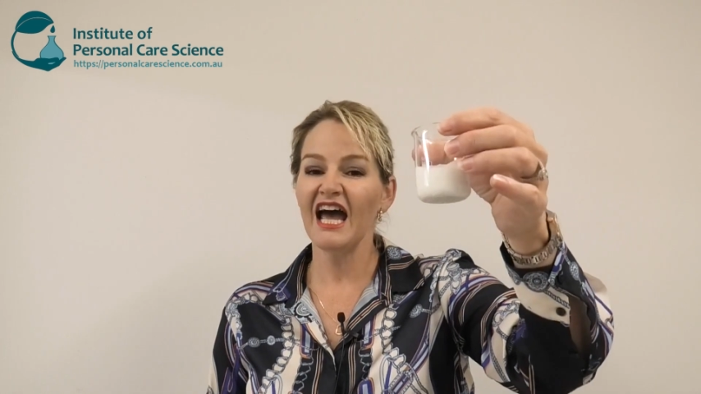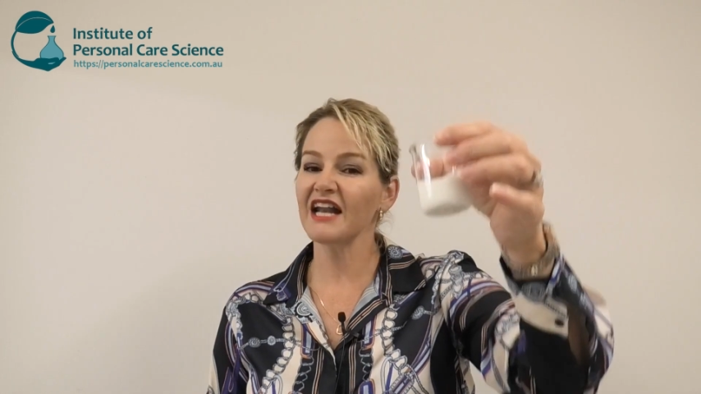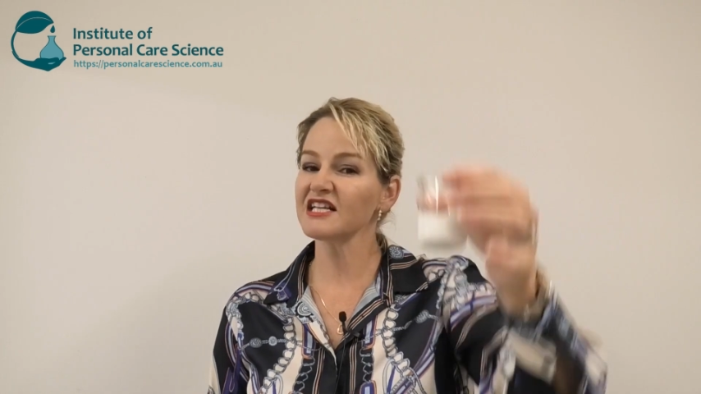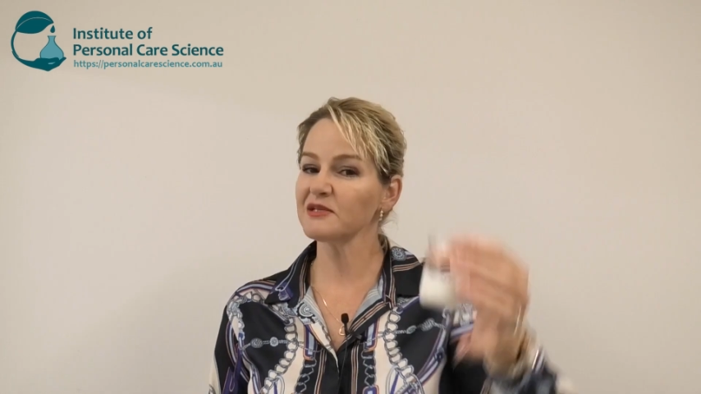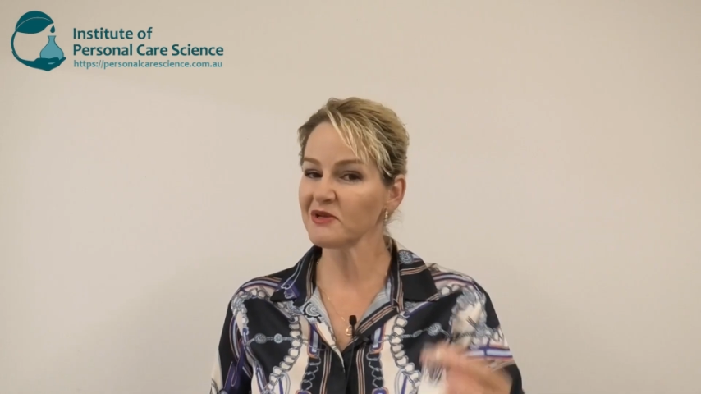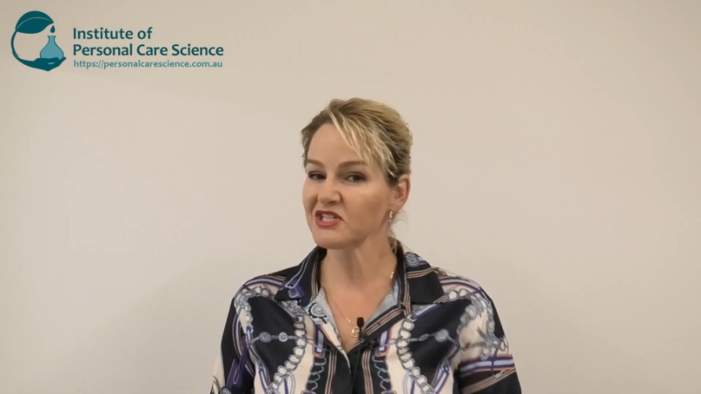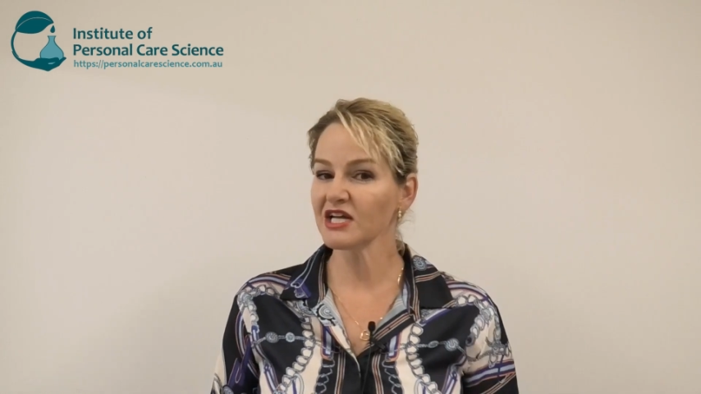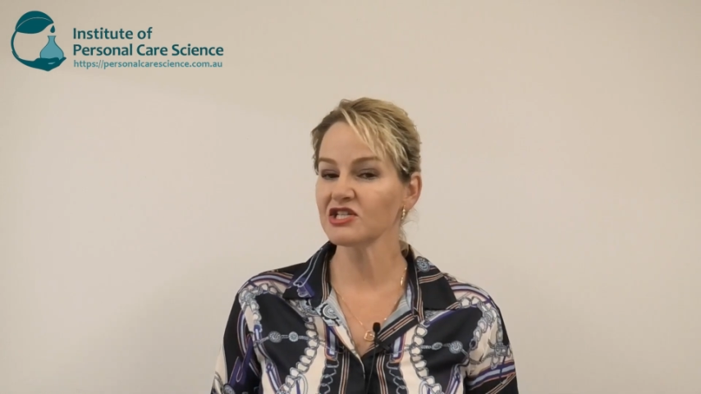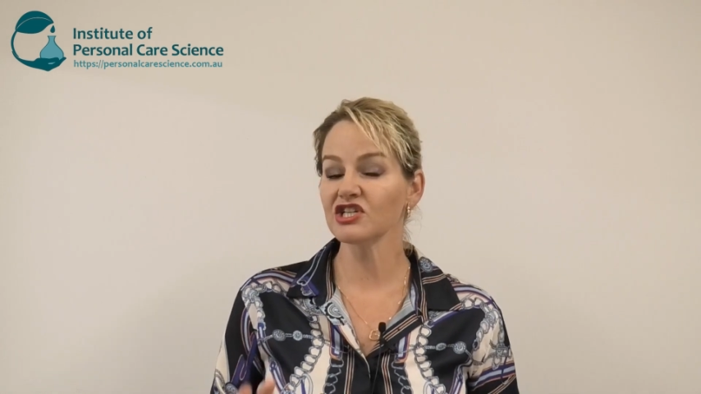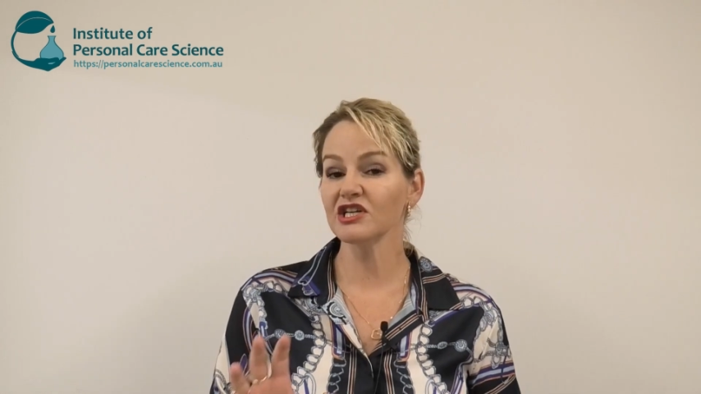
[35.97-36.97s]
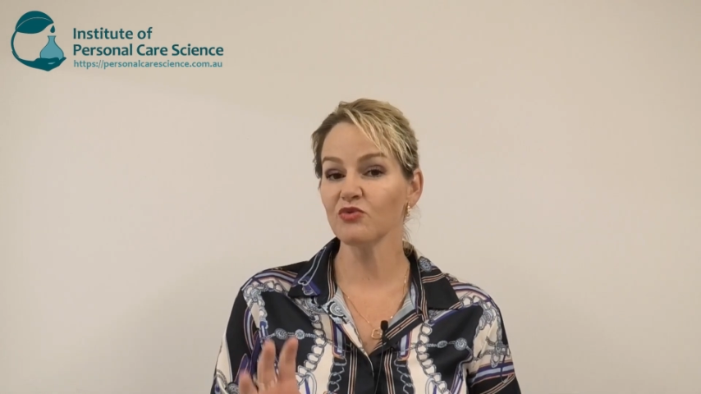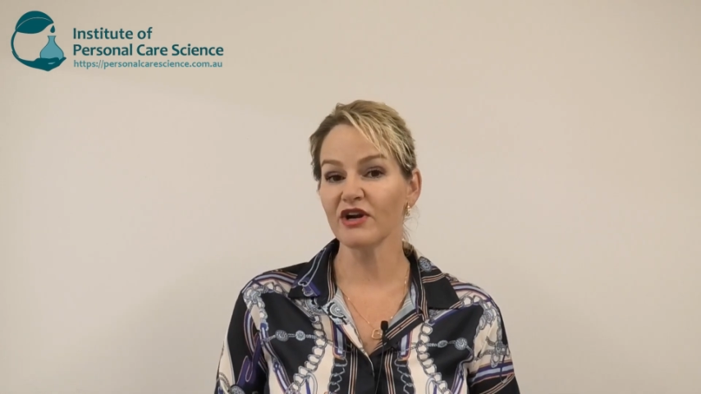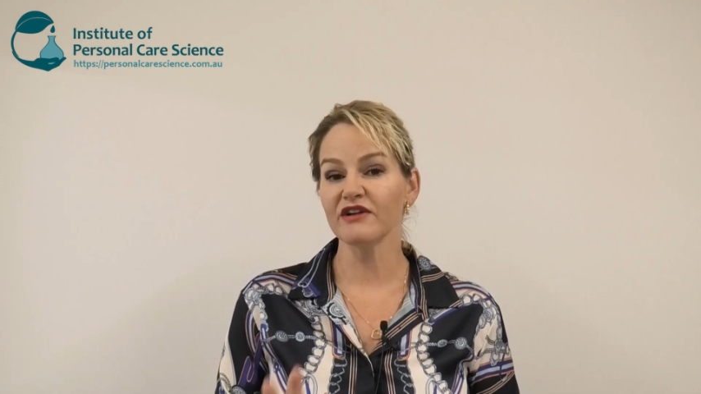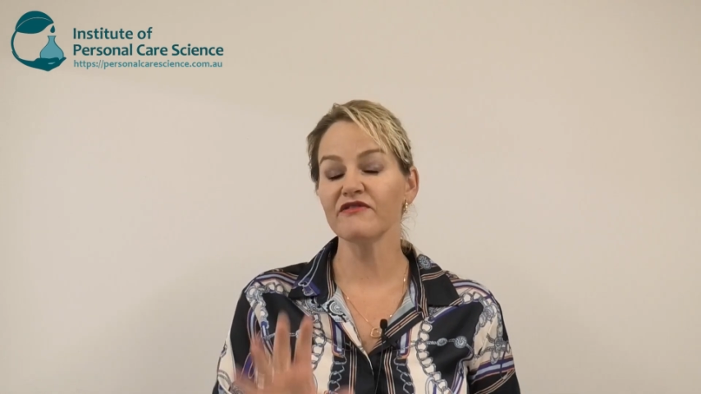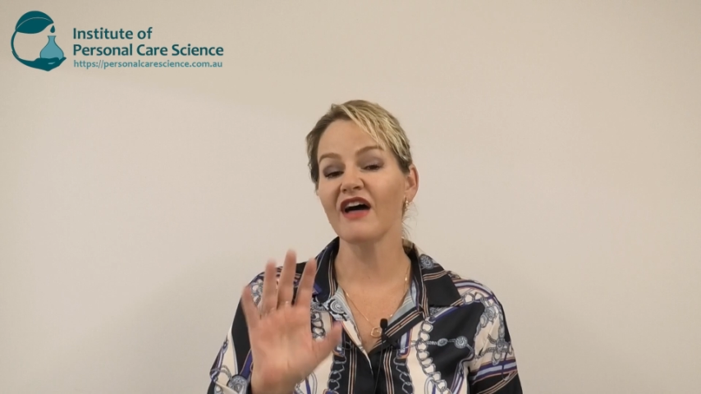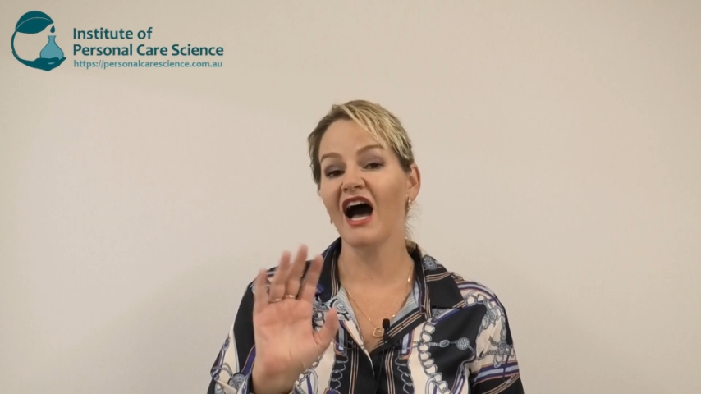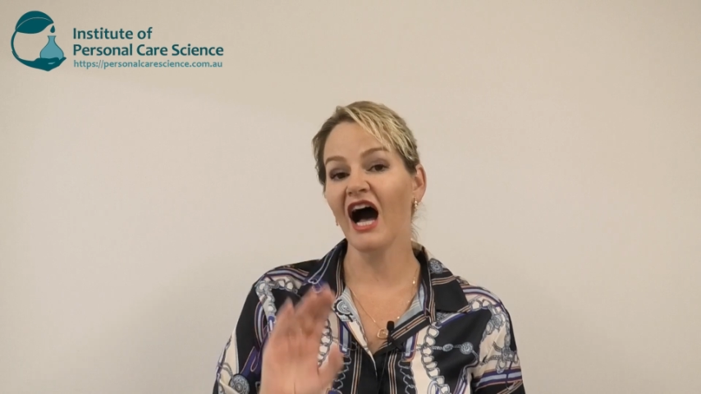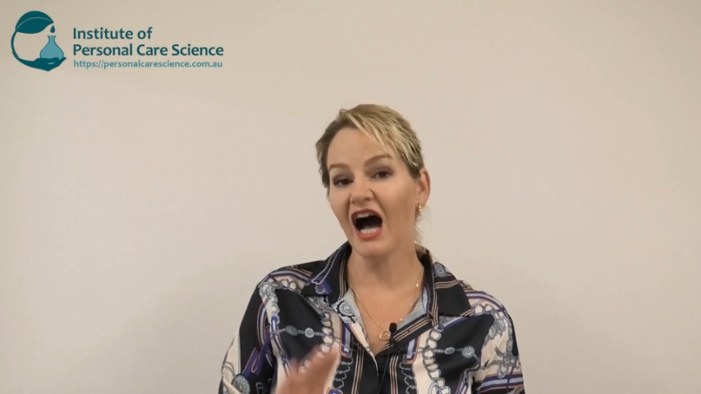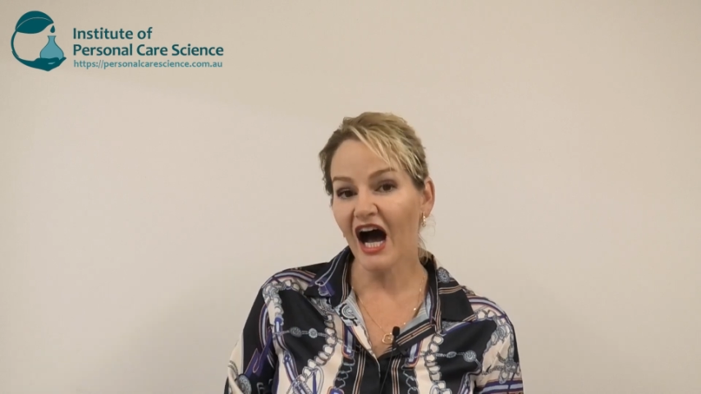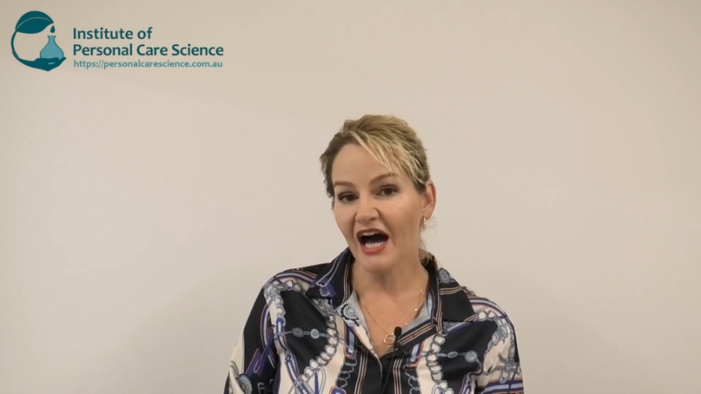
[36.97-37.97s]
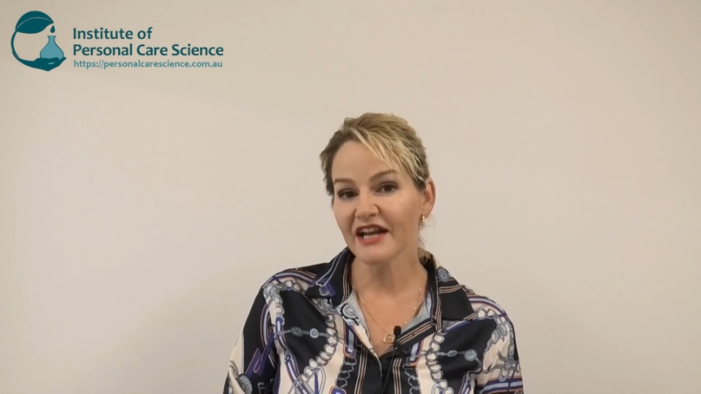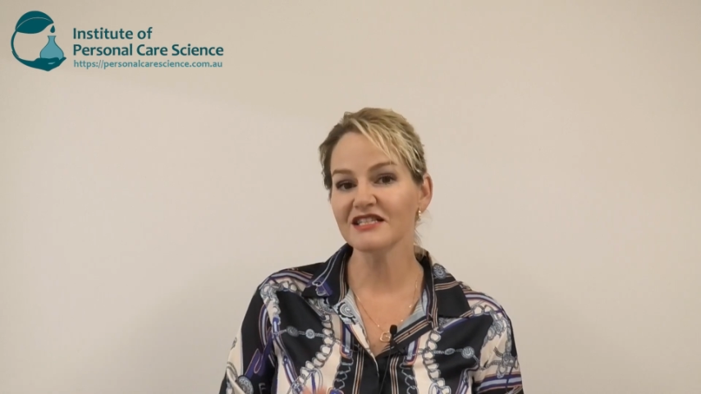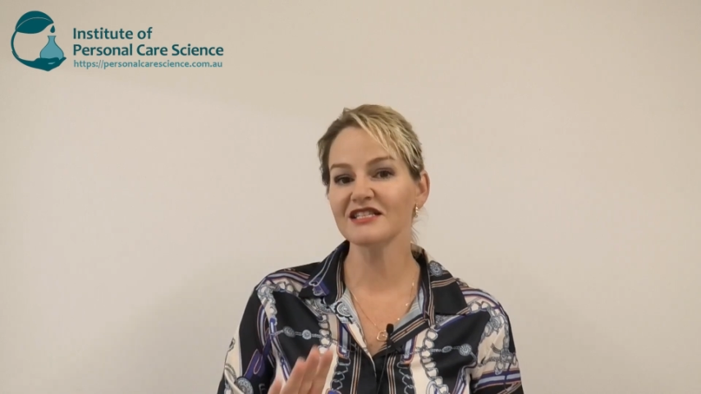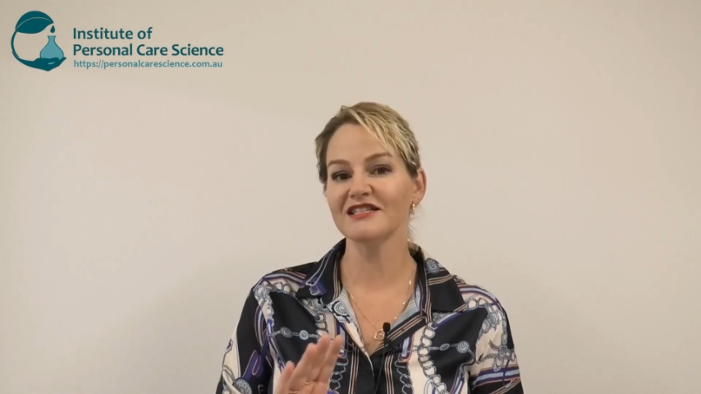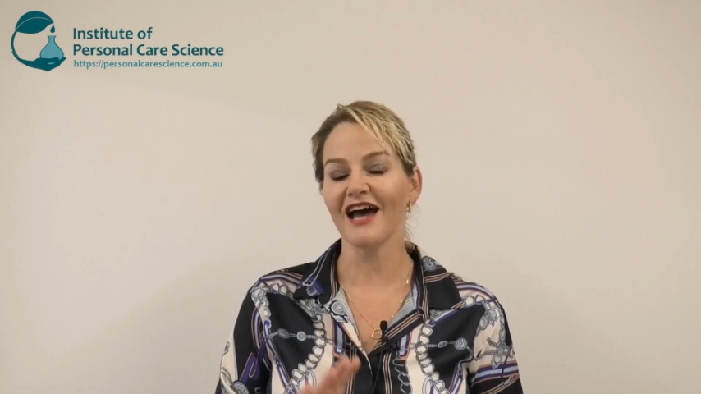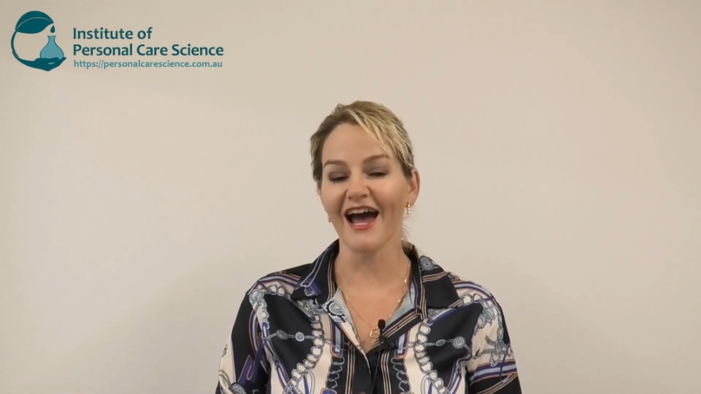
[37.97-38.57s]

and it's potentially one of the hardest